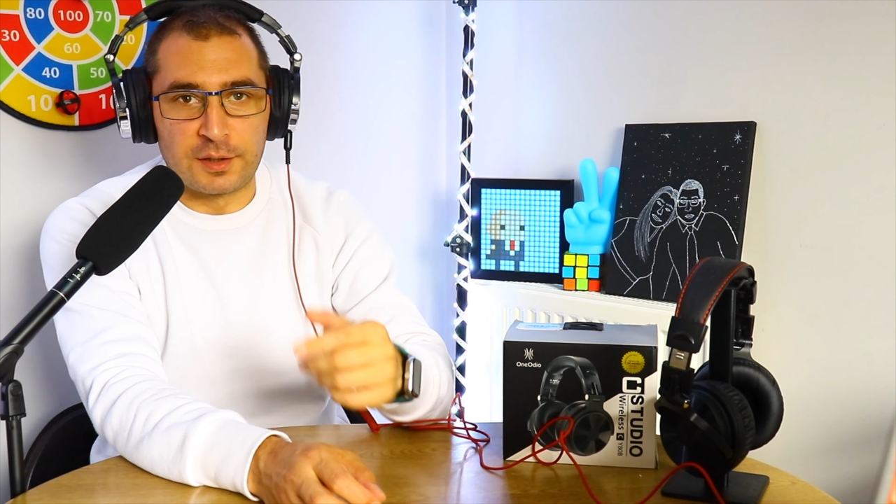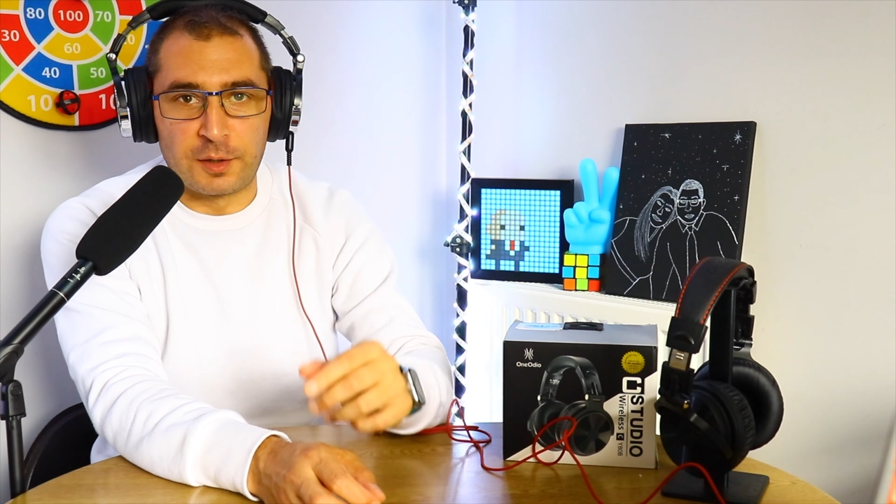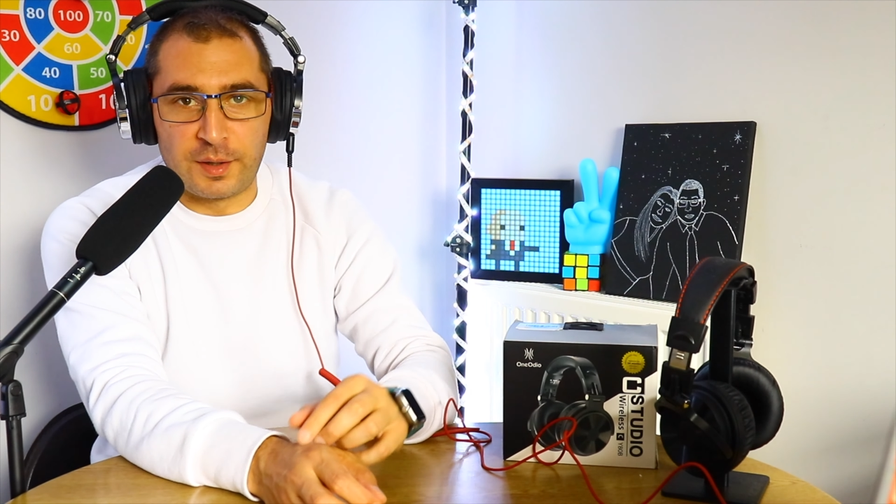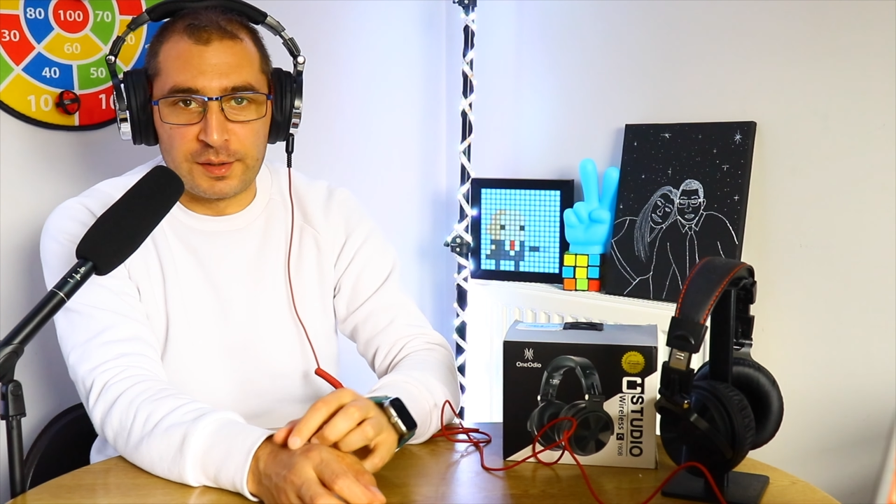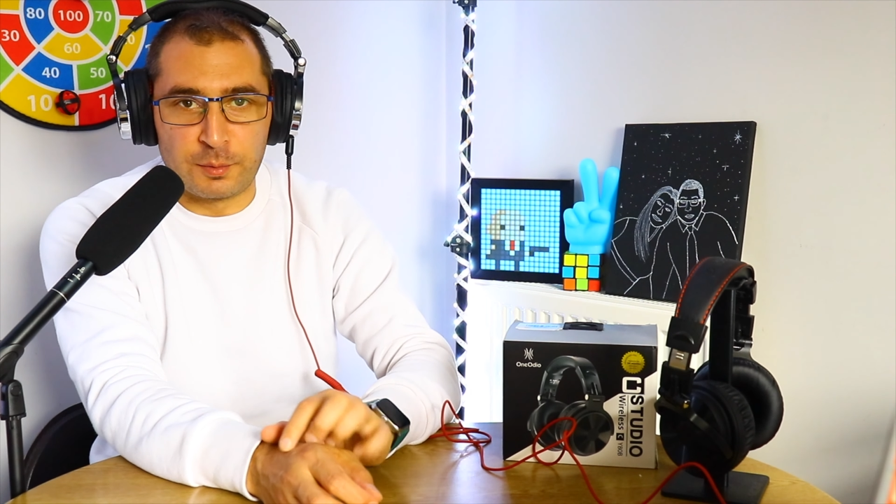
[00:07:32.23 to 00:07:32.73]

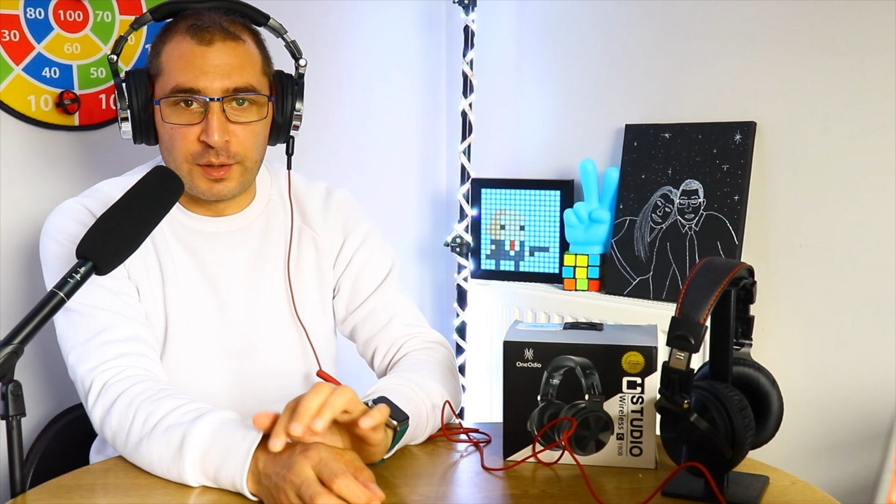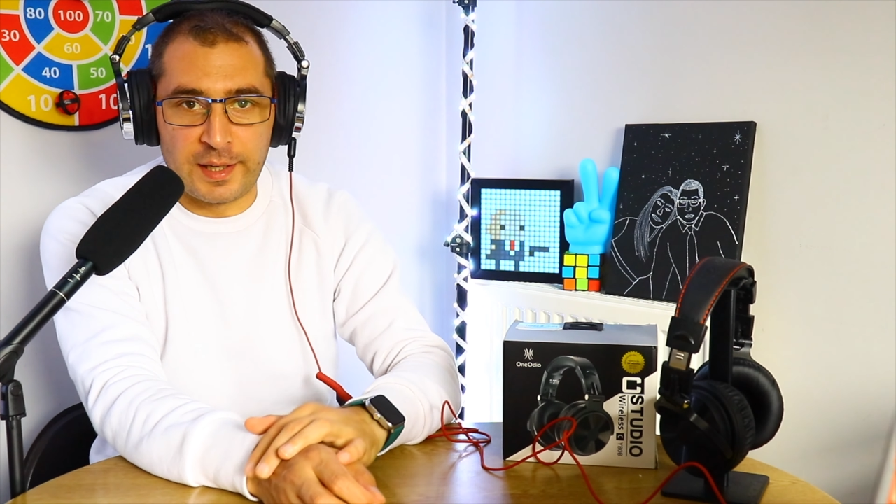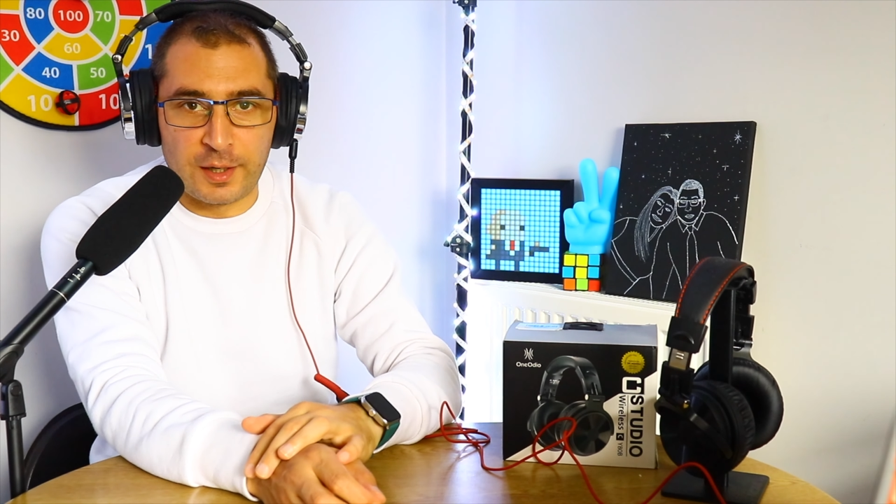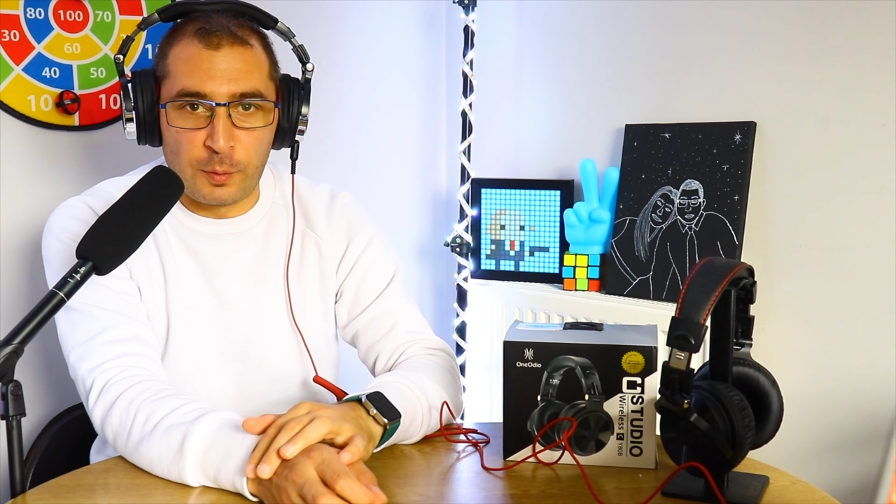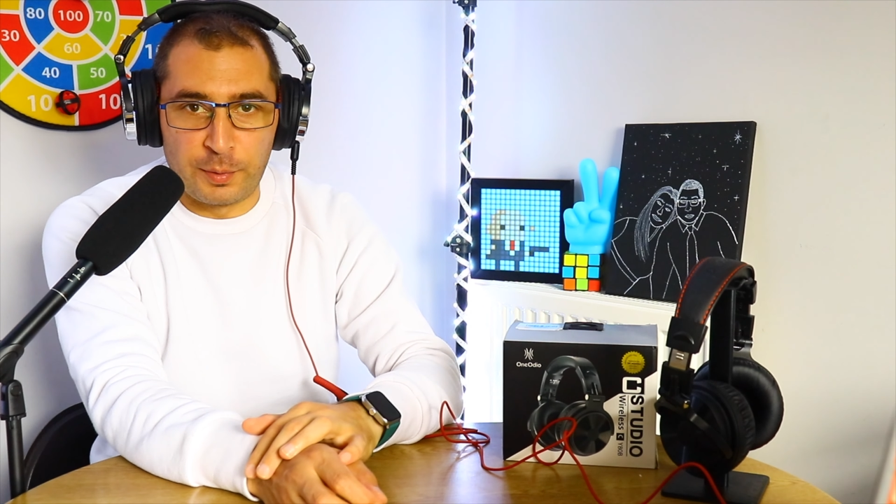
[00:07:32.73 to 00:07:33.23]
otherwise I'm gonna get
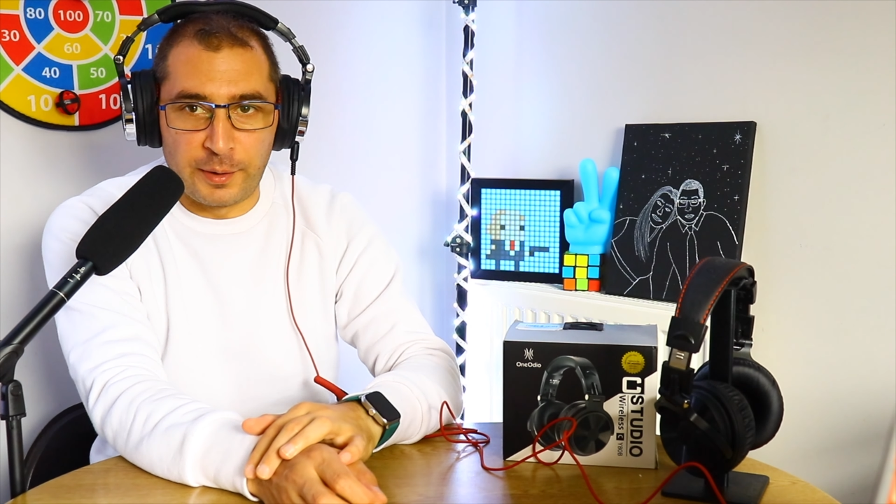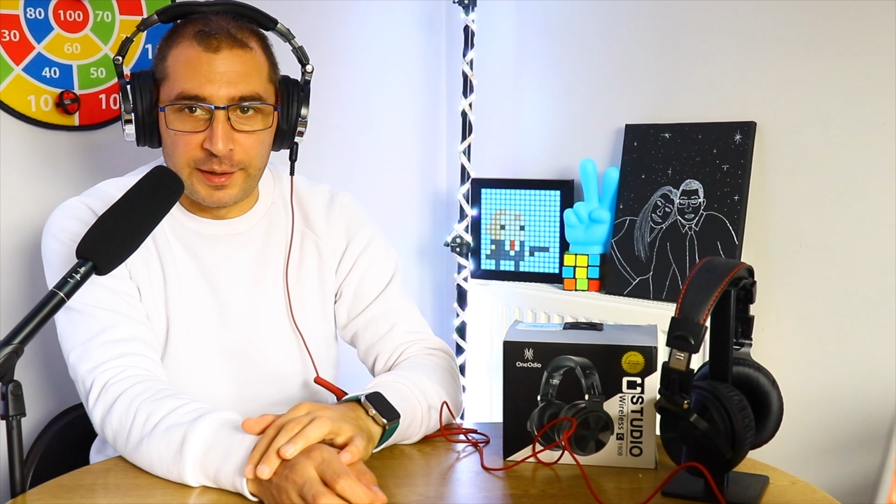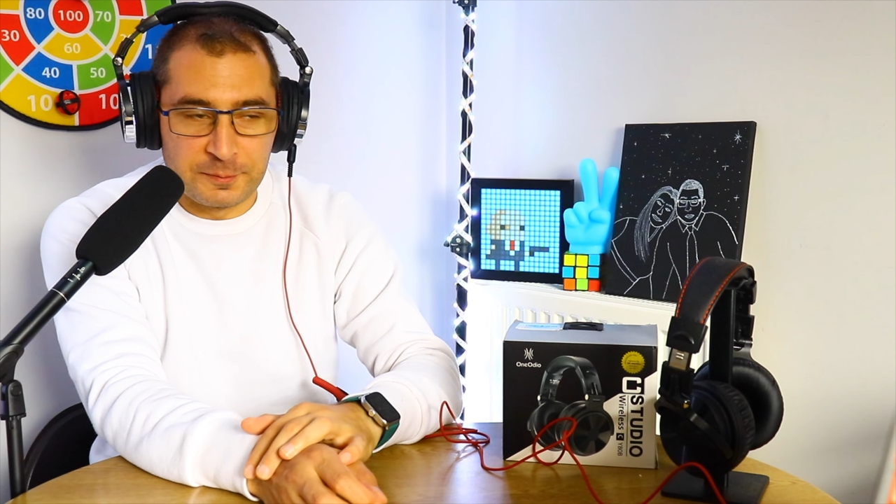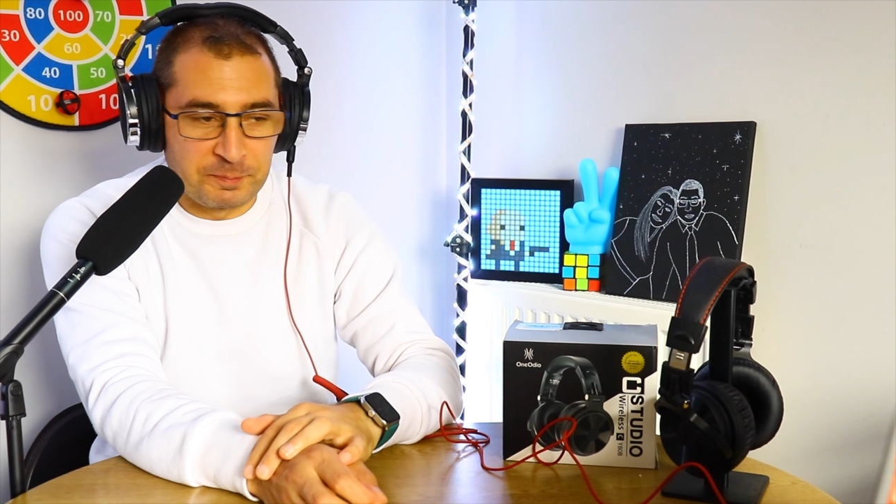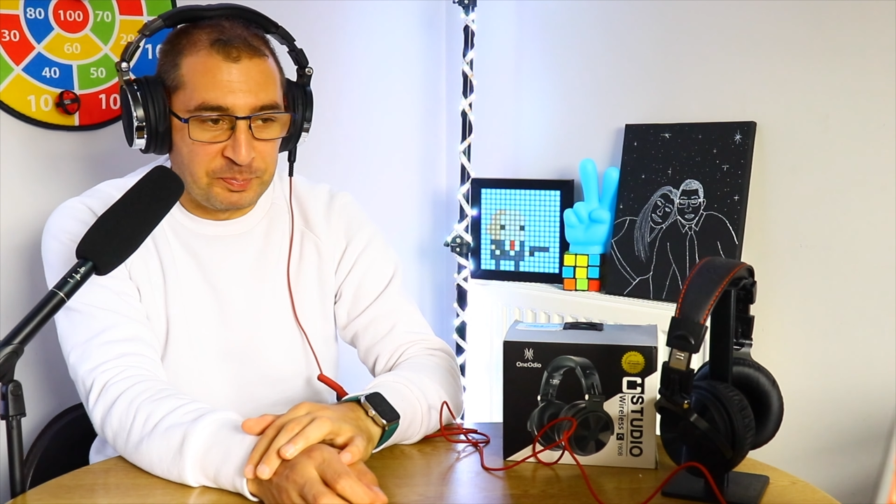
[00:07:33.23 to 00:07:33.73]
a copyright.